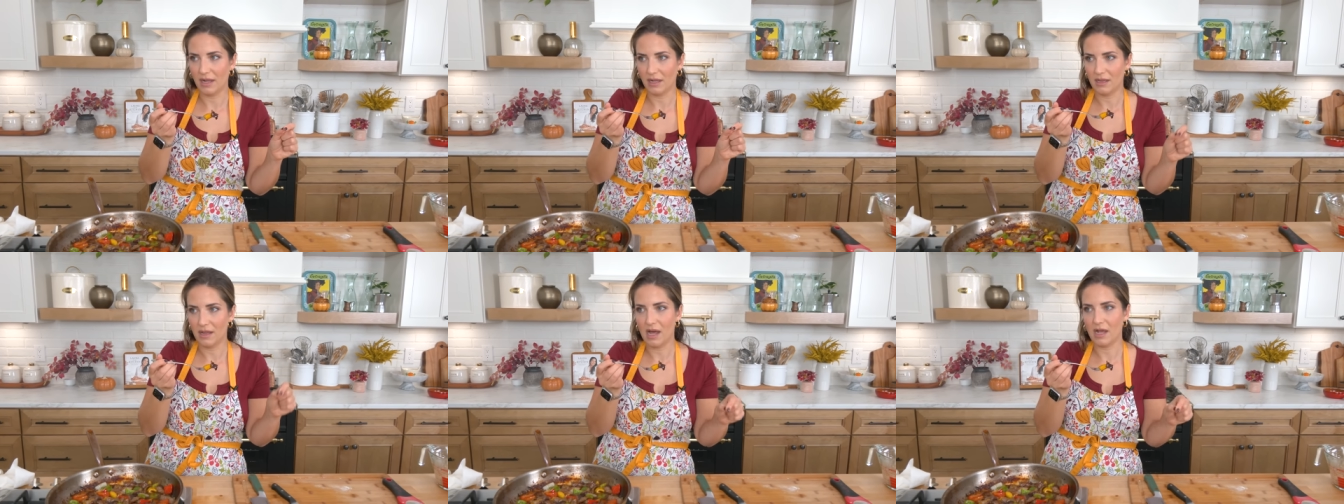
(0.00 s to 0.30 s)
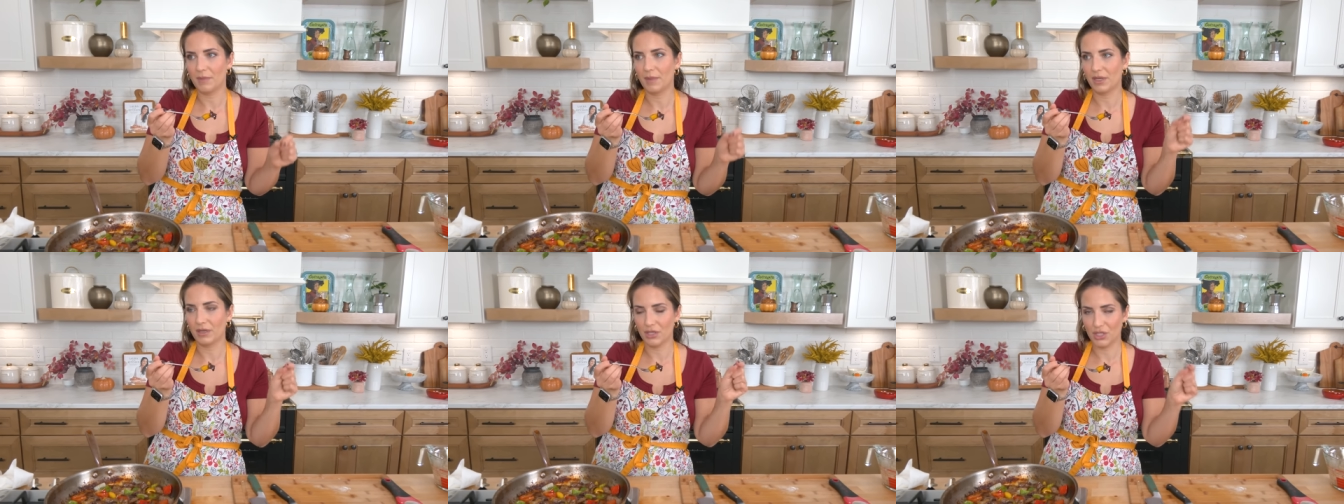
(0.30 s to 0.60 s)

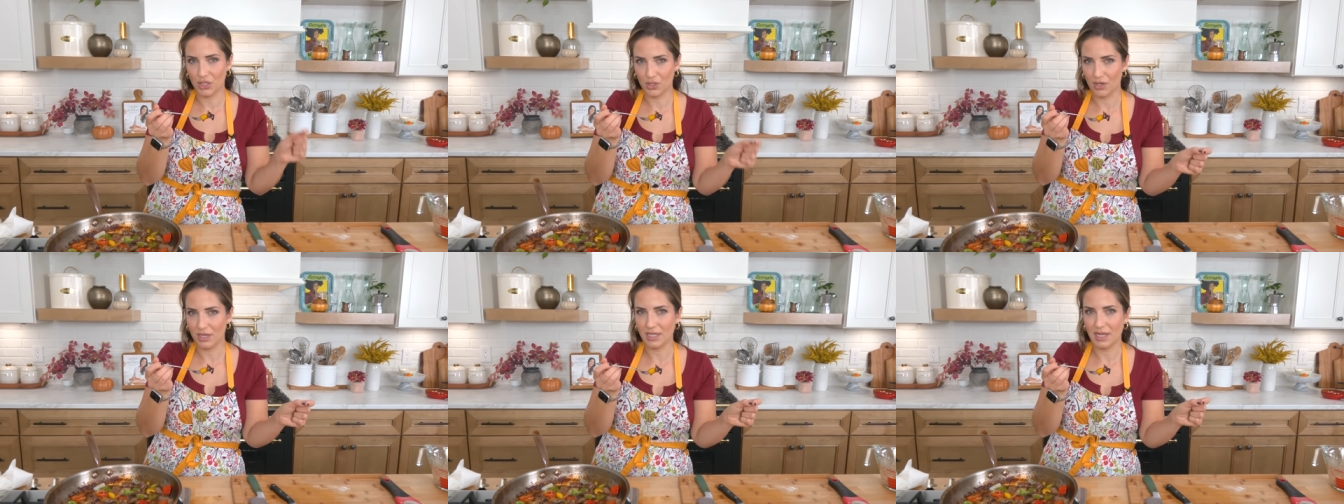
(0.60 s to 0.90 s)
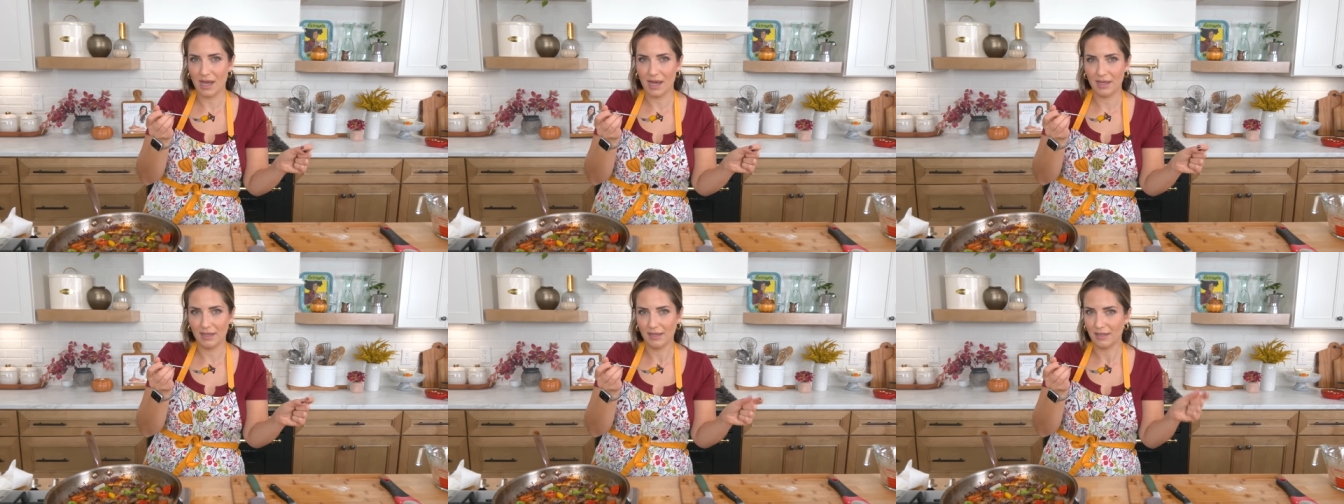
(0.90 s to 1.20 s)
o'clock because you're
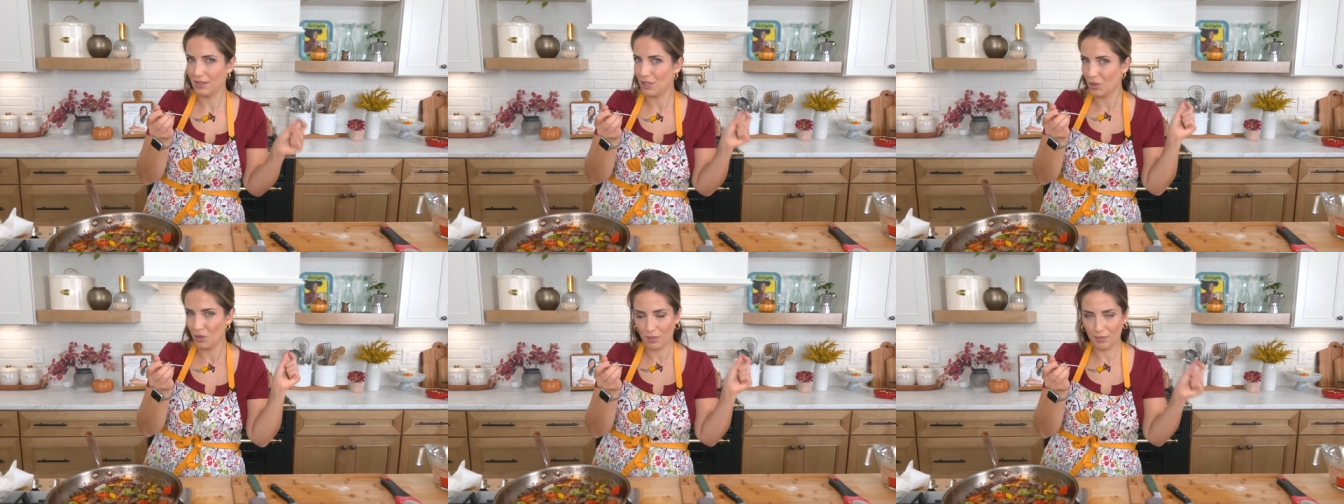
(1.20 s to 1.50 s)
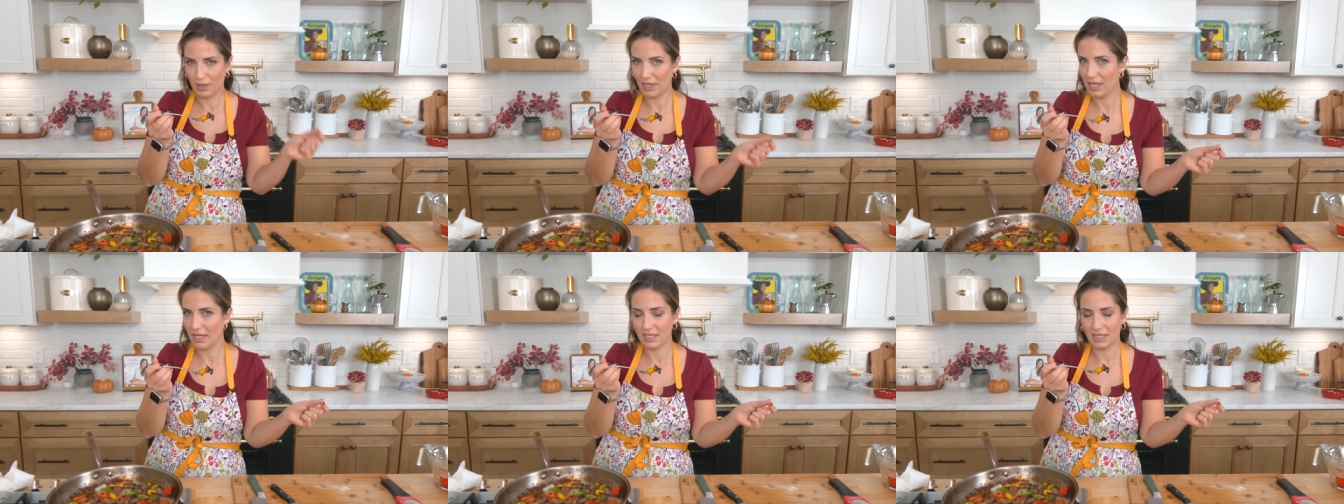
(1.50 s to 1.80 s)
Italian and
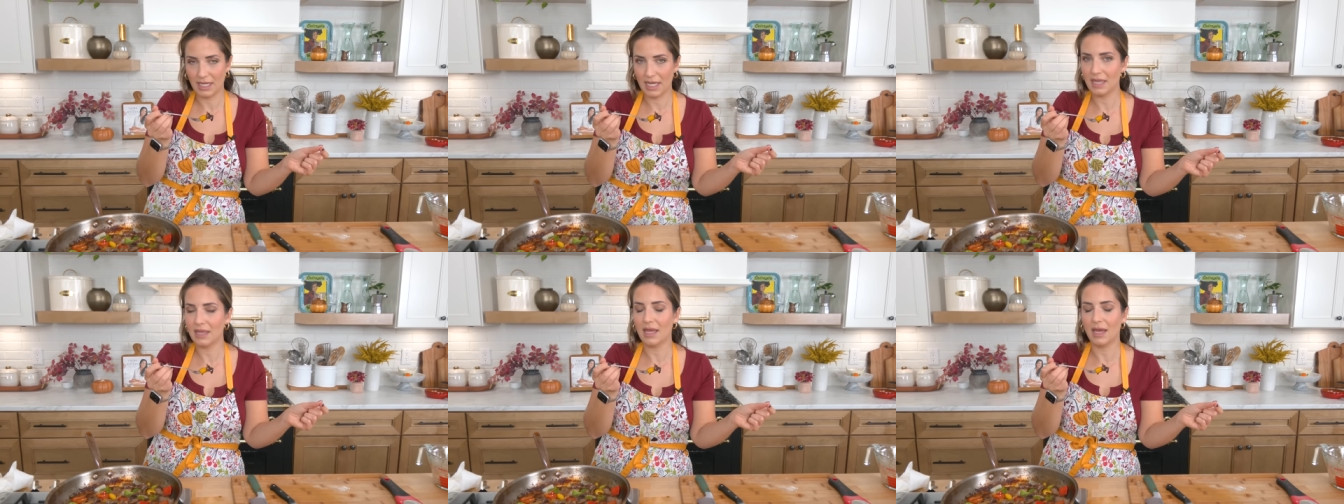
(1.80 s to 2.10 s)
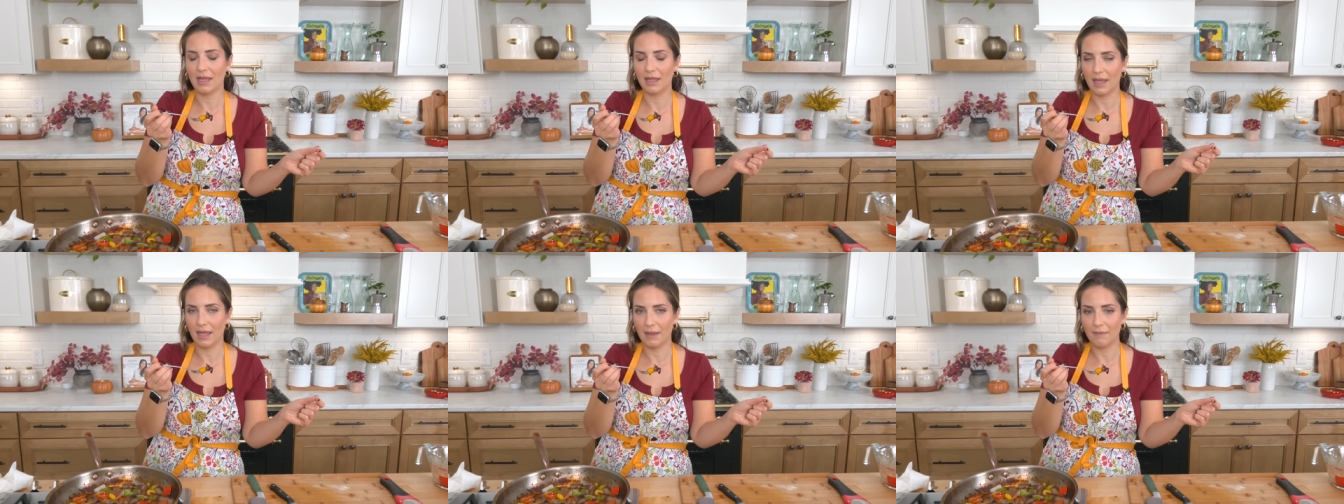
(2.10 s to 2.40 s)
Europeans eat
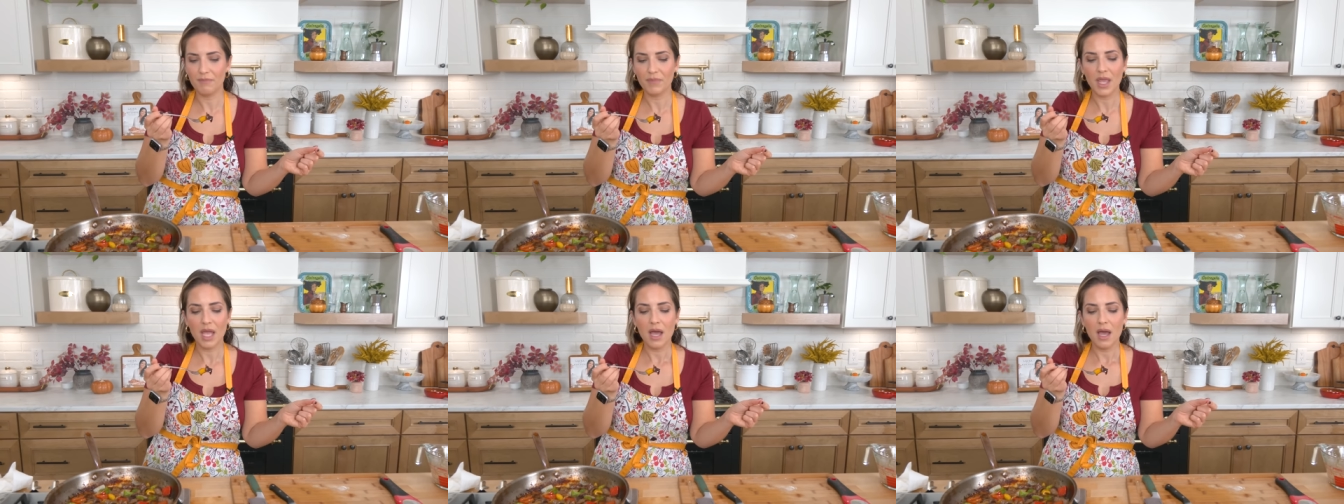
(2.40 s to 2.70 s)
that late,